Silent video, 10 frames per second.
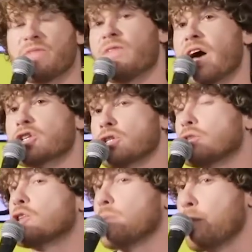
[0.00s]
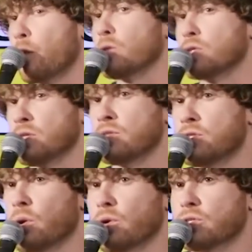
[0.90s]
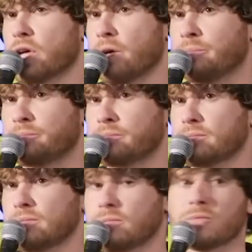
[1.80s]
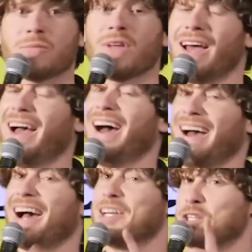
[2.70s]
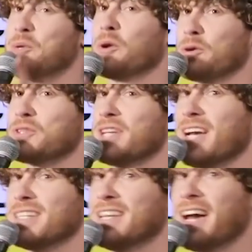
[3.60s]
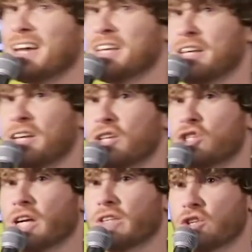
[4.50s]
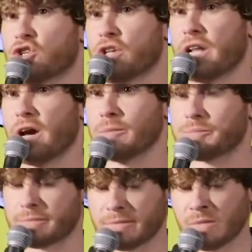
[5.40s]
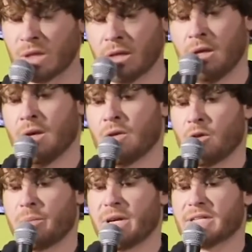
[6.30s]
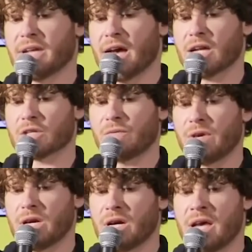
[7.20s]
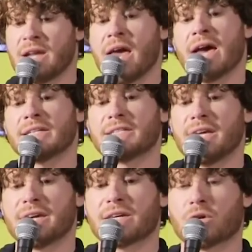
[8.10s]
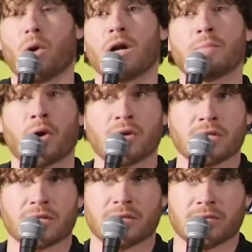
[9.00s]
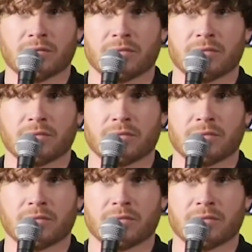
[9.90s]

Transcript: be fashioned to my person? Do you understand? I do understand, yeah. Check this shit out. They'll be attached via an antique coin purse?